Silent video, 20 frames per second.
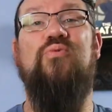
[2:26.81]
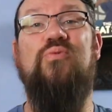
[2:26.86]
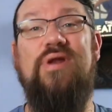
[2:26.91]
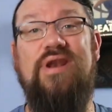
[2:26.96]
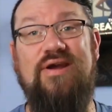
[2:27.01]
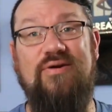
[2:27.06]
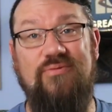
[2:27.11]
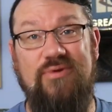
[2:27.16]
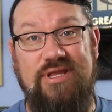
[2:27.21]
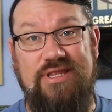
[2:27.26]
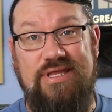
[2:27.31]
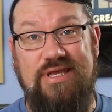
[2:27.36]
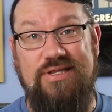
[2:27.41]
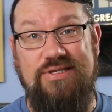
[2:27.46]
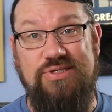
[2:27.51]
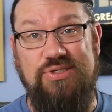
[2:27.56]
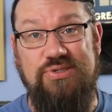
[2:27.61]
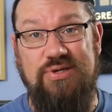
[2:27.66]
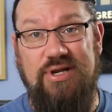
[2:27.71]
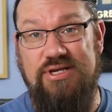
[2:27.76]
when I read the
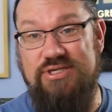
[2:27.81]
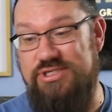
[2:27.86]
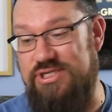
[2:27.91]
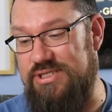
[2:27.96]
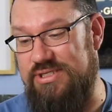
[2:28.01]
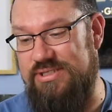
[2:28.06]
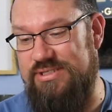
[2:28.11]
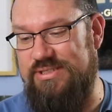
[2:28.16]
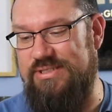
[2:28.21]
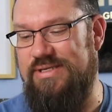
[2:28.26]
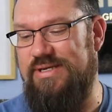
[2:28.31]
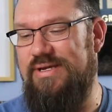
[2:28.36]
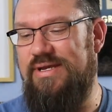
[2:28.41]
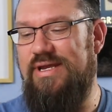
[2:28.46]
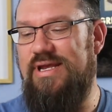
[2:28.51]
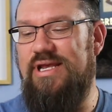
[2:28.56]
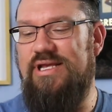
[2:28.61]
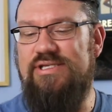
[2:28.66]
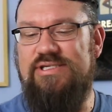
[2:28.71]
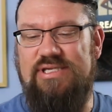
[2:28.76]
instructions.
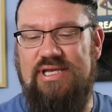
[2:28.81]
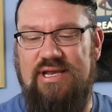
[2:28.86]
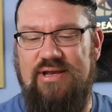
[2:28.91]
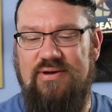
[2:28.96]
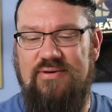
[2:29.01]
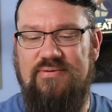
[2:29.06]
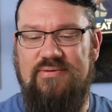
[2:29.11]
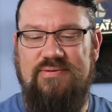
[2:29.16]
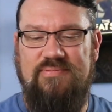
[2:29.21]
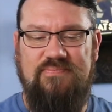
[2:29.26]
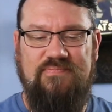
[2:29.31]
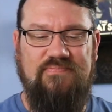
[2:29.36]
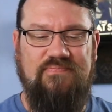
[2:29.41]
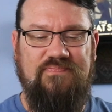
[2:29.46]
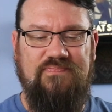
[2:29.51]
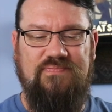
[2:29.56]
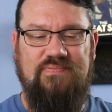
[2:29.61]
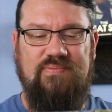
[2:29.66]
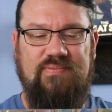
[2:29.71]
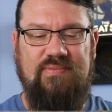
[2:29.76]
So
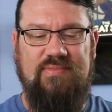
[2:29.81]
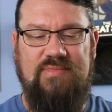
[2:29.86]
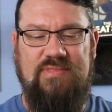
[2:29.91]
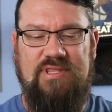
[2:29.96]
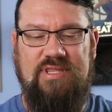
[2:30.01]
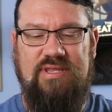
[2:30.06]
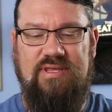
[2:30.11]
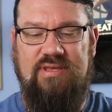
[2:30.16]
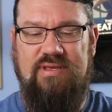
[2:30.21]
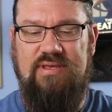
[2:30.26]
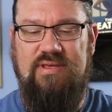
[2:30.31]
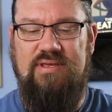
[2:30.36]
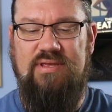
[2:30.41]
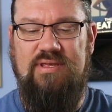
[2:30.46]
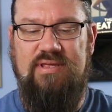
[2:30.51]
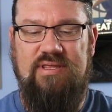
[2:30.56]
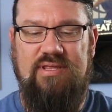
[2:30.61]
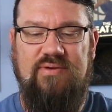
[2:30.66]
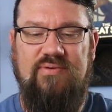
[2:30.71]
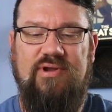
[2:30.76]

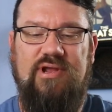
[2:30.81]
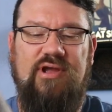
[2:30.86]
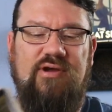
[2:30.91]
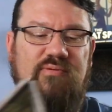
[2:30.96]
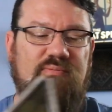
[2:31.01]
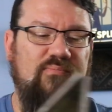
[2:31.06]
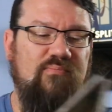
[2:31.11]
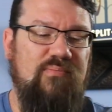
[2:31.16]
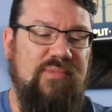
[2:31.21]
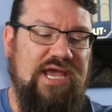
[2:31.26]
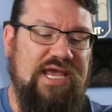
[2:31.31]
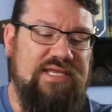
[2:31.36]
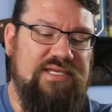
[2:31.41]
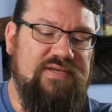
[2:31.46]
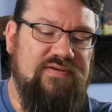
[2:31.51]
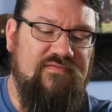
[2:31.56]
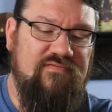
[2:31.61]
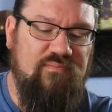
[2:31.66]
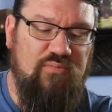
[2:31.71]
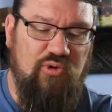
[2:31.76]
there we go.
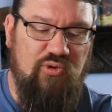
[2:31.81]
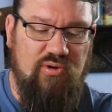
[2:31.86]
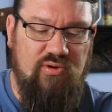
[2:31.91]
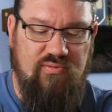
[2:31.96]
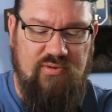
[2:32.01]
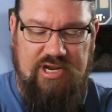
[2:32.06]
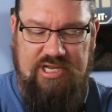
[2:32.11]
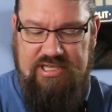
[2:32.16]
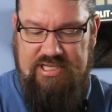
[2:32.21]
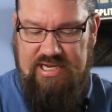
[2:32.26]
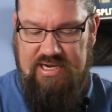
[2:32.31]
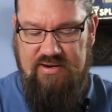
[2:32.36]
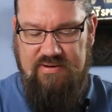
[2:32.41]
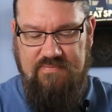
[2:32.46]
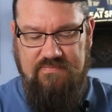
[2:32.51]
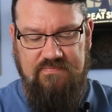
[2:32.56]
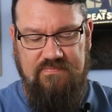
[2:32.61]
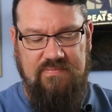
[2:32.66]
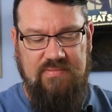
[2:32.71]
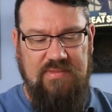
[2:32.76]
Massive board right there.
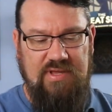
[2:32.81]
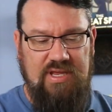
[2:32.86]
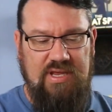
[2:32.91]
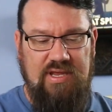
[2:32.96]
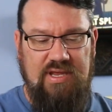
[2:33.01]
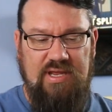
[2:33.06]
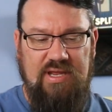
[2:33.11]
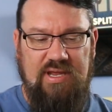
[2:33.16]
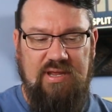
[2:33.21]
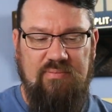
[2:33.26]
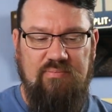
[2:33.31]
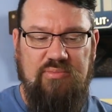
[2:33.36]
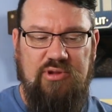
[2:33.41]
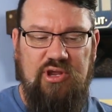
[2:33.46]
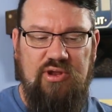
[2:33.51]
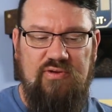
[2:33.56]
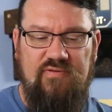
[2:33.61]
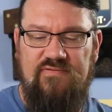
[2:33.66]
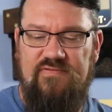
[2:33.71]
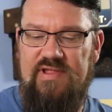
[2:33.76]

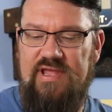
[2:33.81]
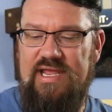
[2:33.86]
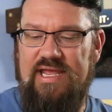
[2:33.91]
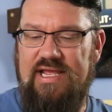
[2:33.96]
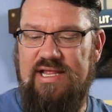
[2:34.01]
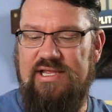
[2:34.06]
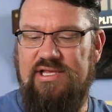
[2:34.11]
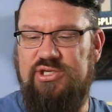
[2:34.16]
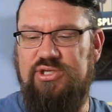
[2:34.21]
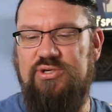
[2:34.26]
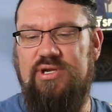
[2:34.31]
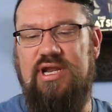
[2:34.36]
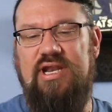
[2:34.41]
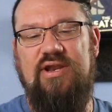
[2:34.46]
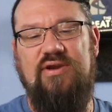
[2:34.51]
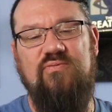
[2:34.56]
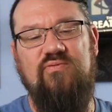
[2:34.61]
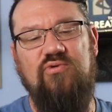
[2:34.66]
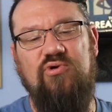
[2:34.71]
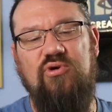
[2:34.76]
Beautifully
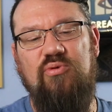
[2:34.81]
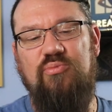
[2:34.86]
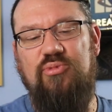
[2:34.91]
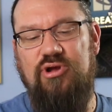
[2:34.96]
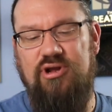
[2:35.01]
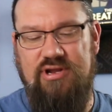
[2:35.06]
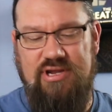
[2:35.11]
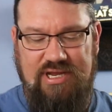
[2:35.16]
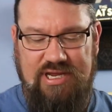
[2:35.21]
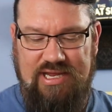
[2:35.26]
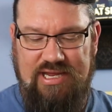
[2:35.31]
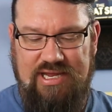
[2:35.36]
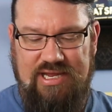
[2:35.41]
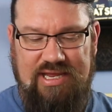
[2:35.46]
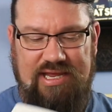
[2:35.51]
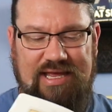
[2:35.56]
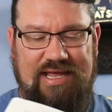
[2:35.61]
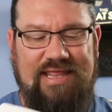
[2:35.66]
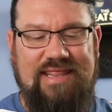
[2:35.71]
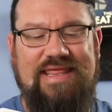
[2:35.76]
illustrated rule book.
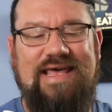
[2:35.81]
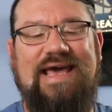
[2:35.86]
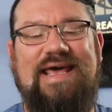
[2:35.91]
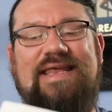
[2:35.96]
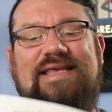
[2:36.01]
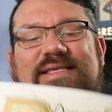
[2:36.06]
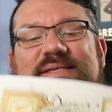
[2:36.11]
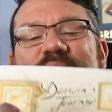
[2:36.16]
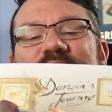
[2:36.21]
That is